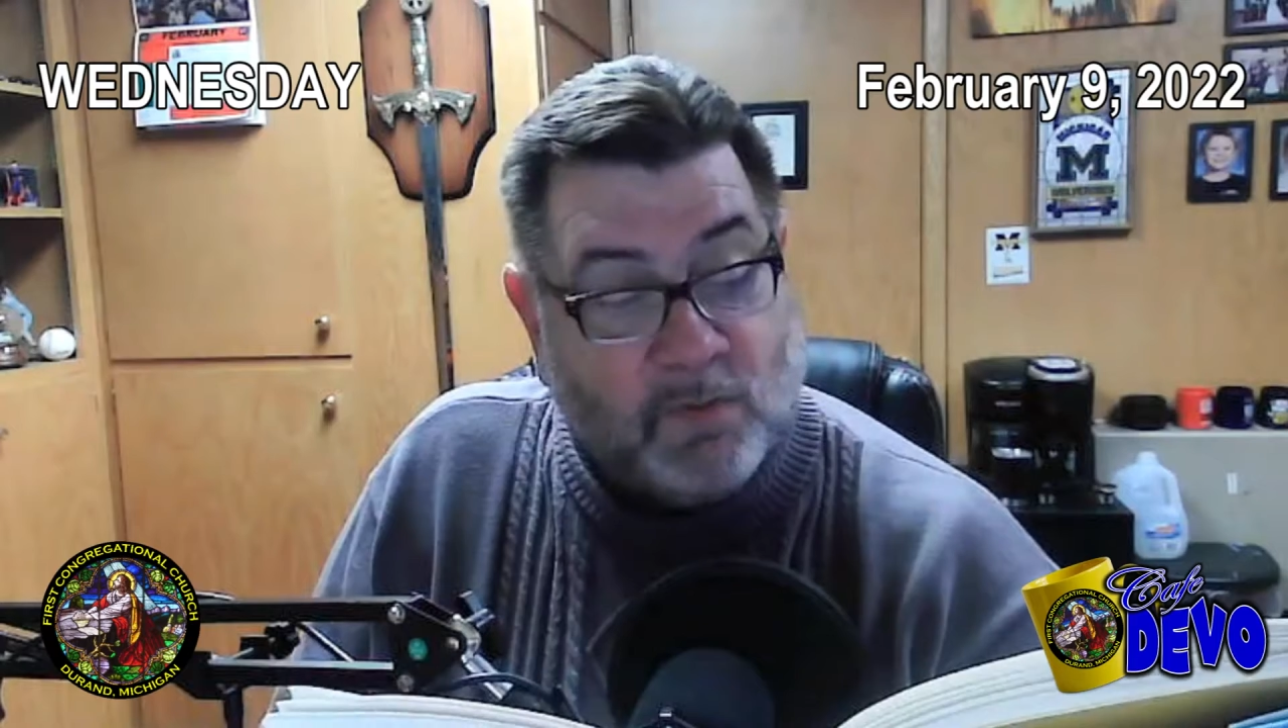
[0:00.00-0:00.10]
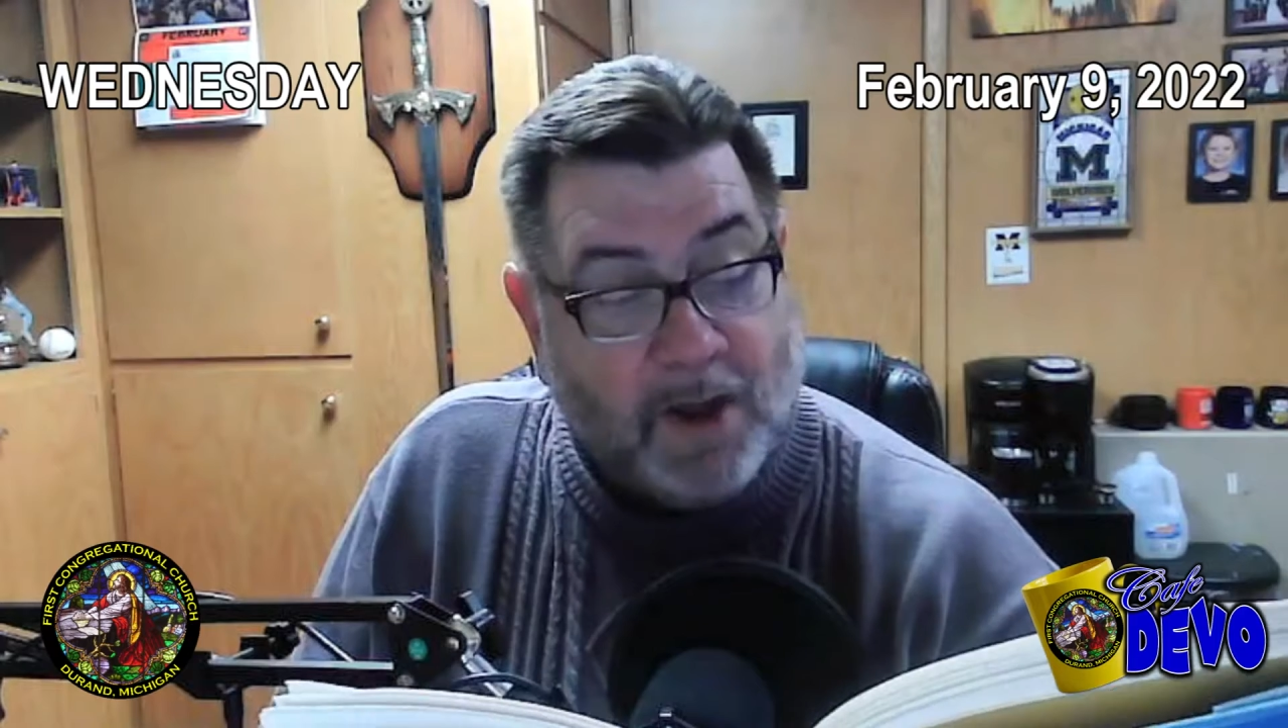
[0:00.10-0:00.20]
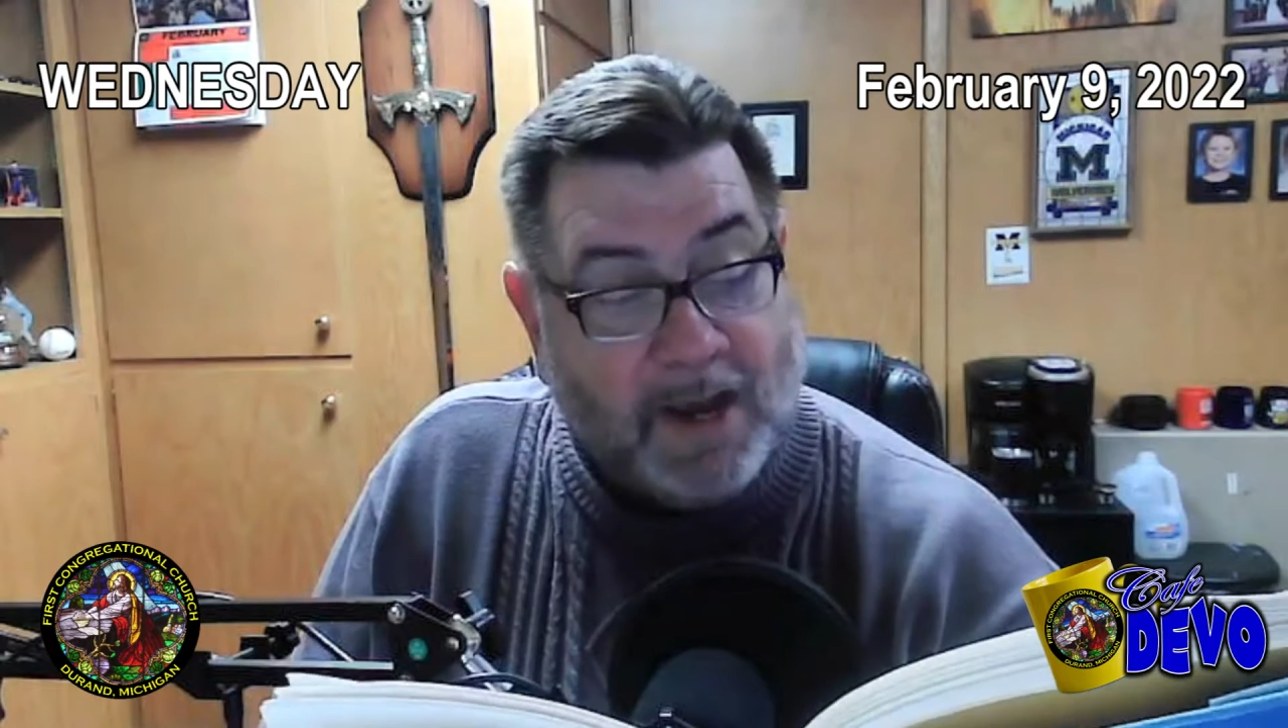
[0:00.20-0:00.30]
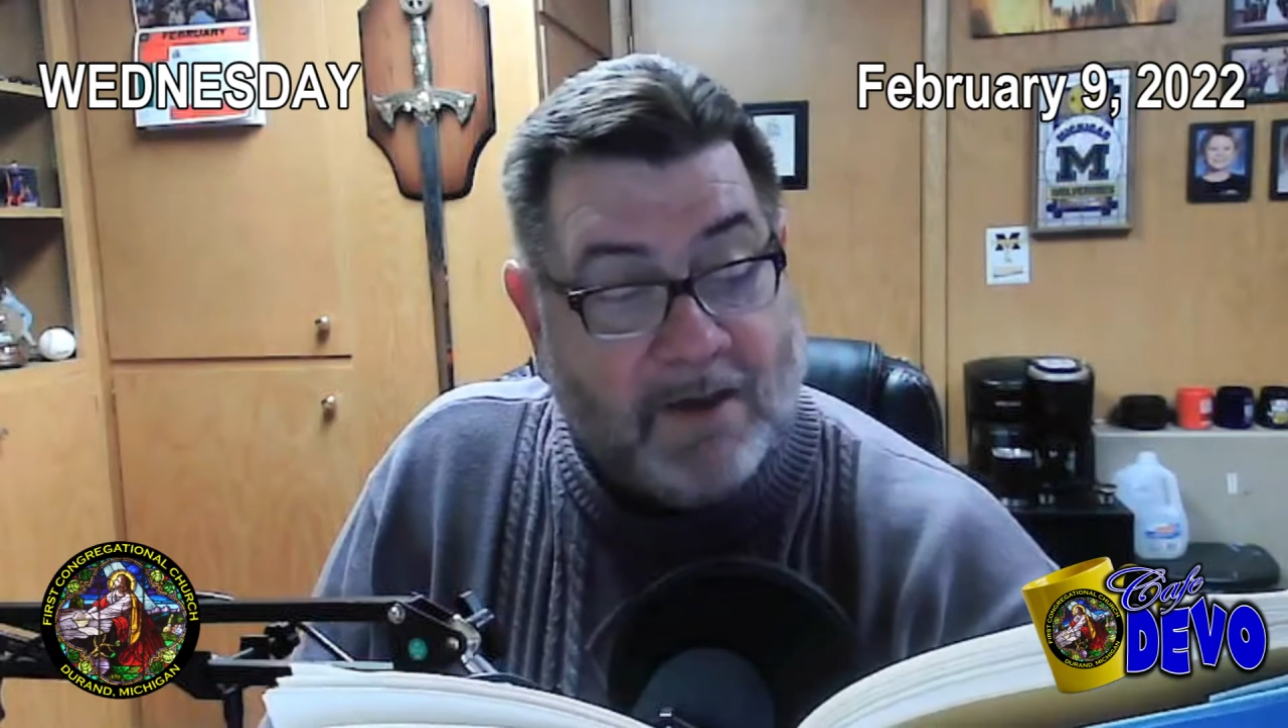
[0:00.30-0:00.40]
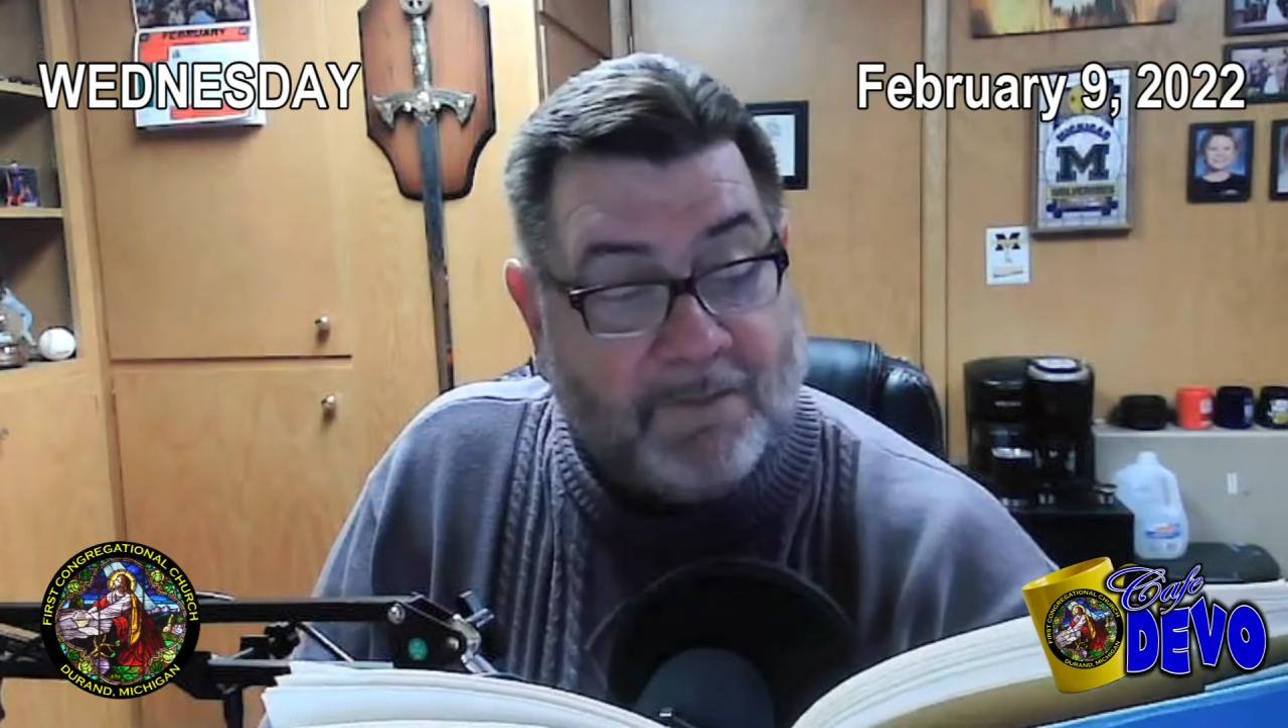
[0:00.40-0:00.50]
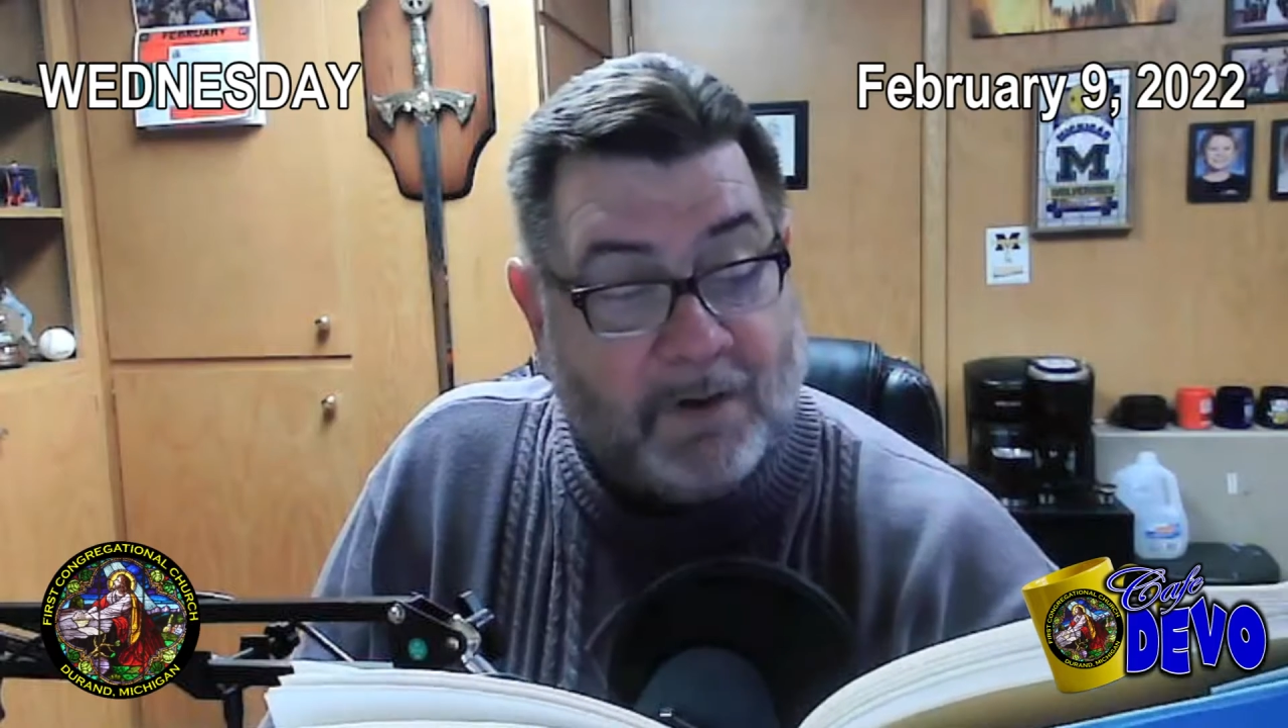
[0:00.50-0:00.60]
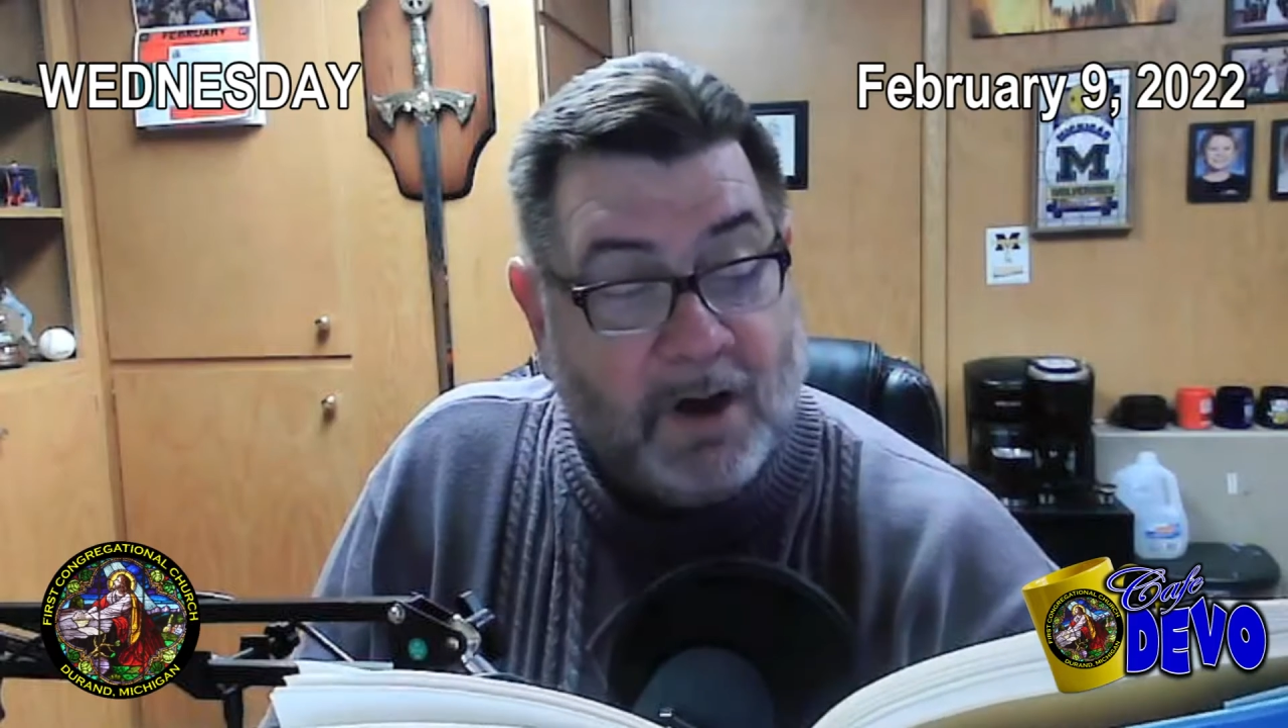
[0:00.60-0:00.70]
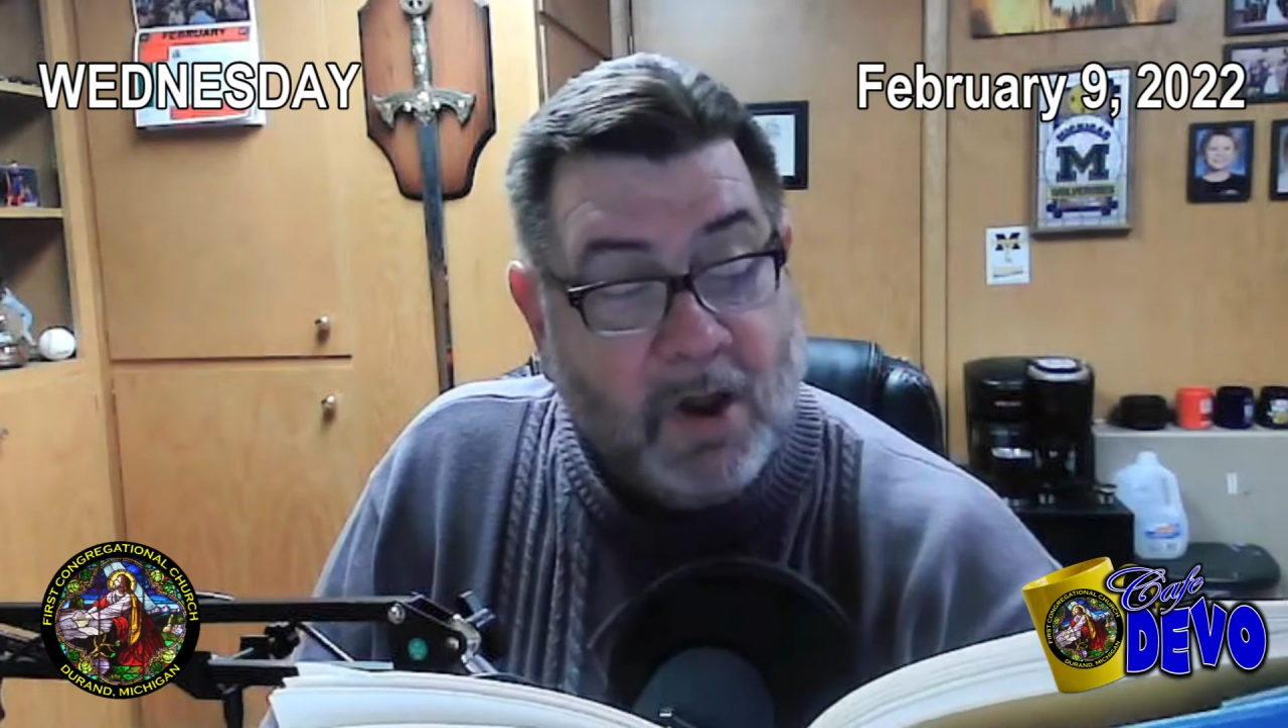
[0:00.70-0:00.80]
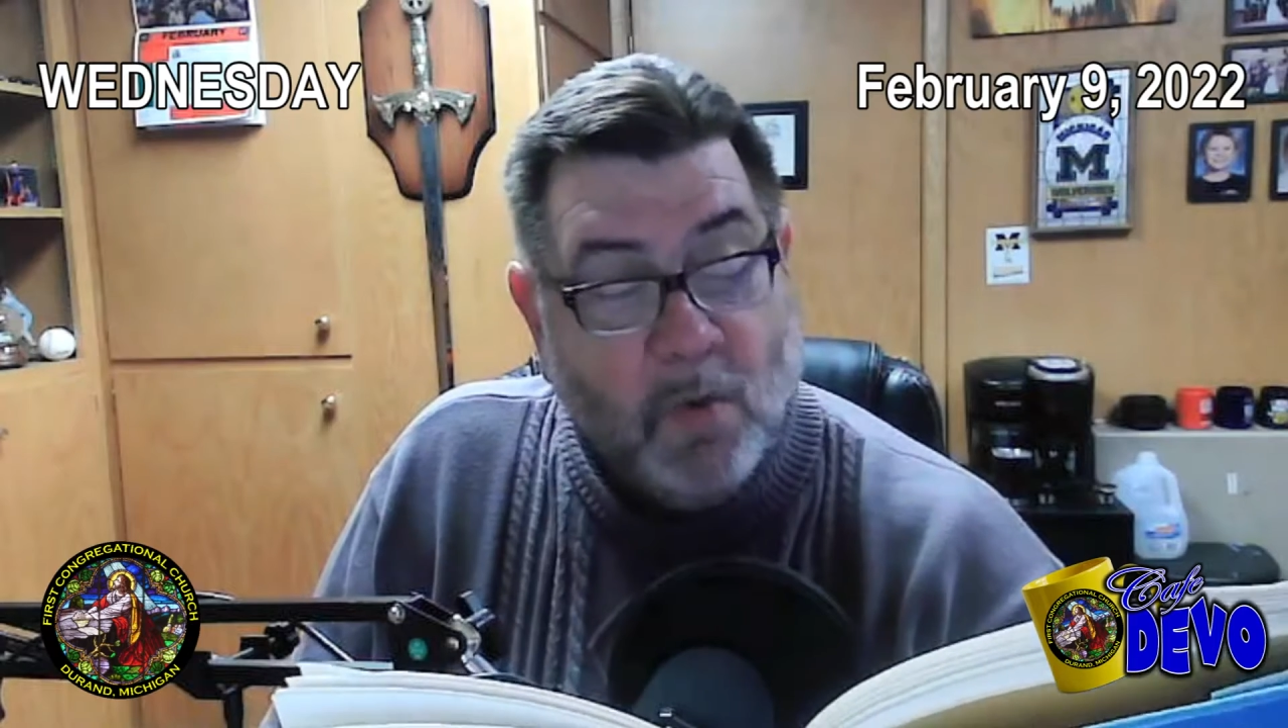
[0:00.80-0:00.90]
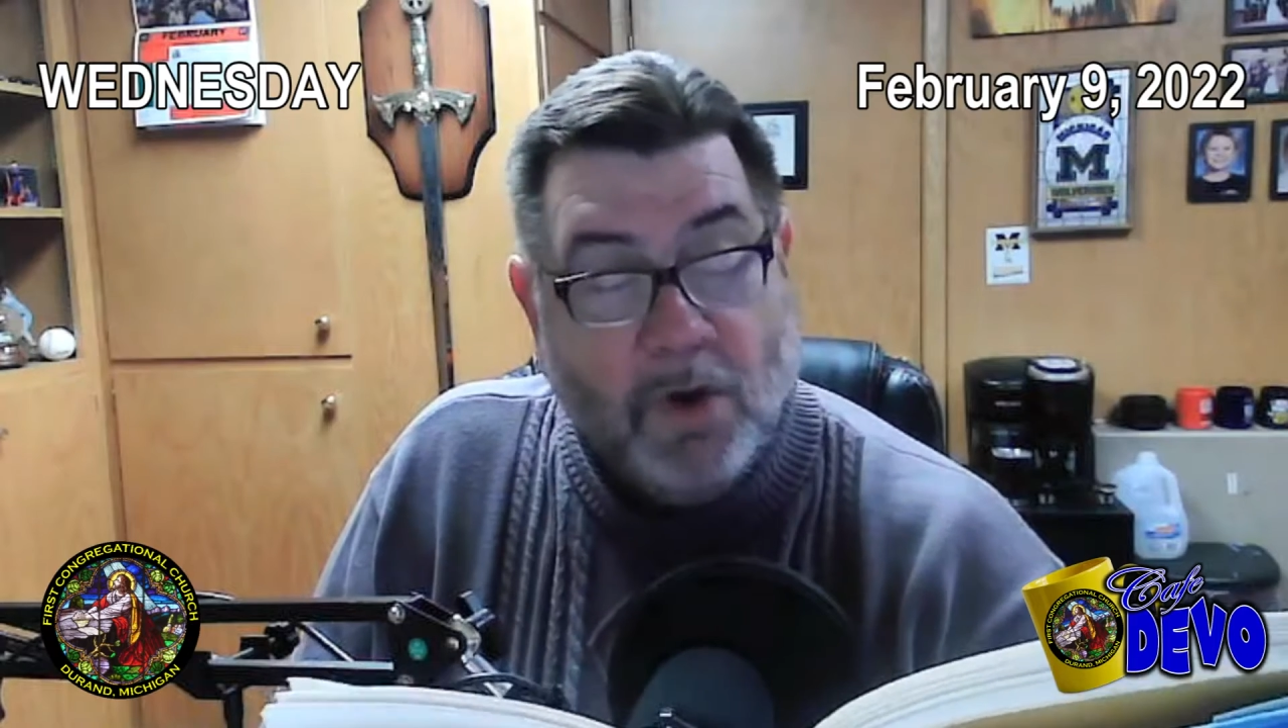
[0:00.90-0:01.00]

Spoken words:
whatever